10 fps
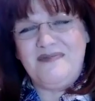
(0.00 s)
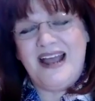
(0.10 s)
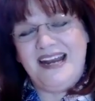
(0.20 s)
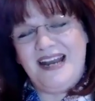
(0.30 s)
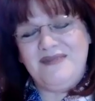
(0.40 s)

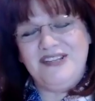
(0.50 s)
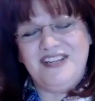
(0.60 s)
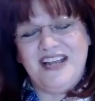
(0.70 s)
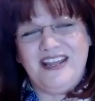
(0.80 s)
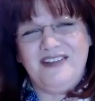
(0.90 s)
My name is
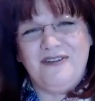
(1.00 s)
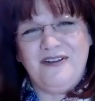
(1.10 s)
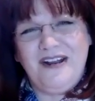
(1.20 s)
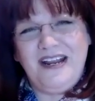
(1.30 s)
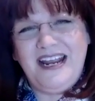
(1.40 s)
Shelley
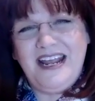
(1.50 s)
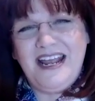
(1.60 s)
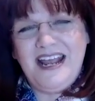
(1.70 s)
Frody.